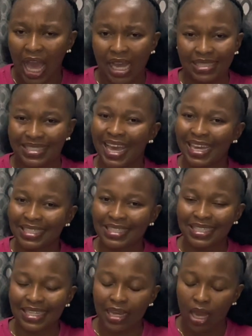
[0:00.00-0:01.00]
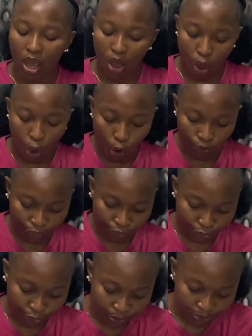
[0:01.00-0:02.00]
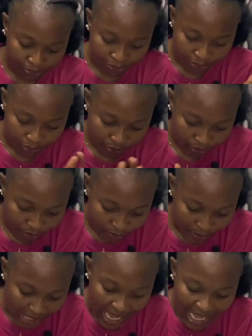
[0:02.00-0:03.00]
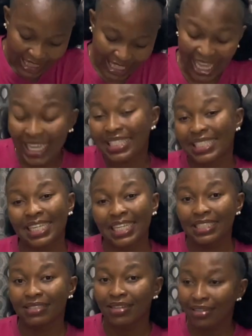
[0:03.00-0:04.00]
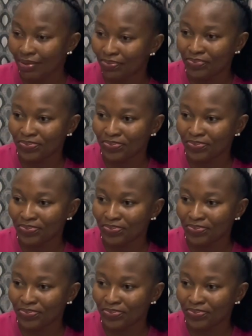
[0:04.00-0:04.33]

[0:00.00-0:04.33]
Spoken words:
Anxiety, yes. Next thing